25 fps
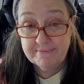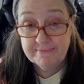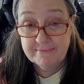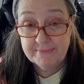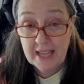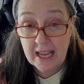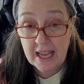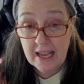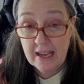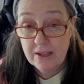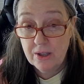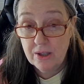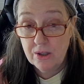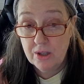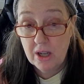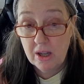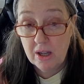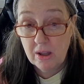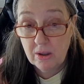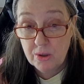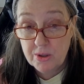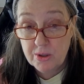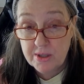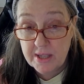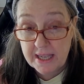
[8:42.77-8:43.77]

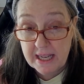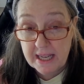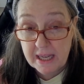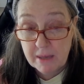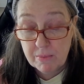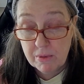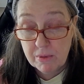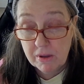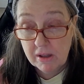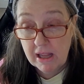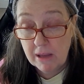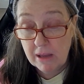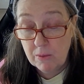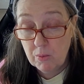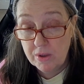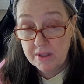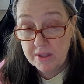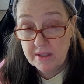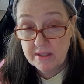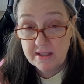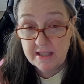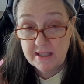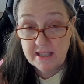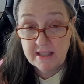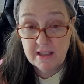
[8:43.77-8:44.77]
$100 in April, I wouldn't
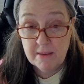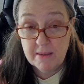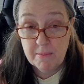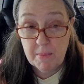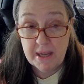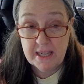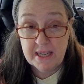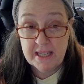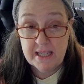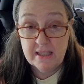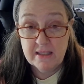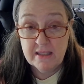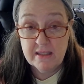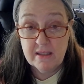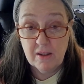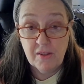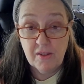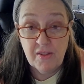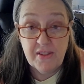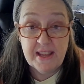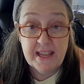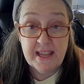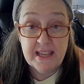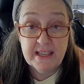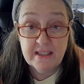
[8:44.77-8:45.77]
see the money until
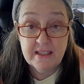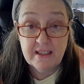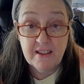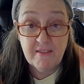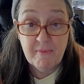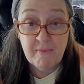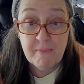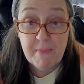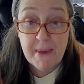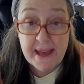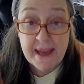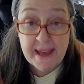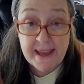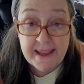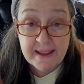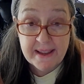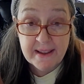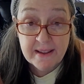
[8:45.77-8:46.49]
the end of May.